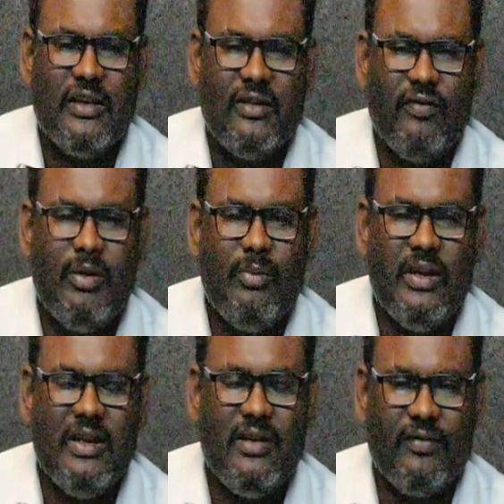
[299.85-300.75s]
will
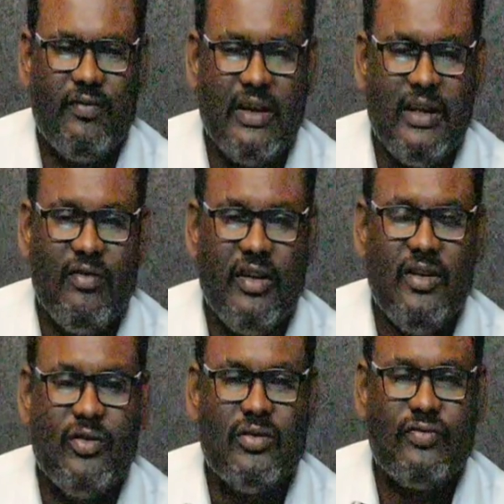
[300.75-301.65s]
be very
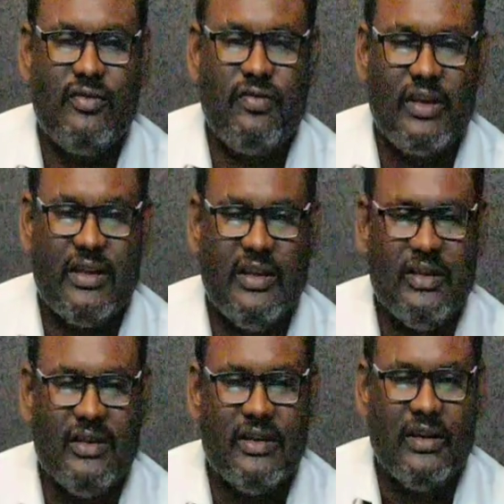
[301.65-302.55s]
useful for
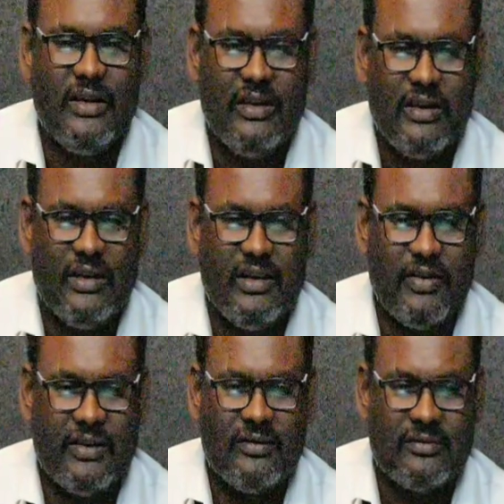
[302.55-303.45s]
the
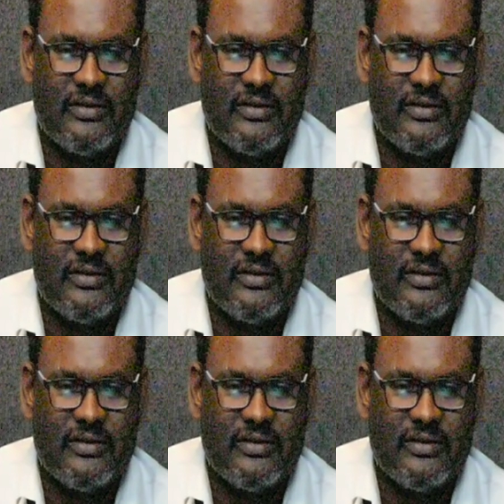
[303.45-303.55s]
given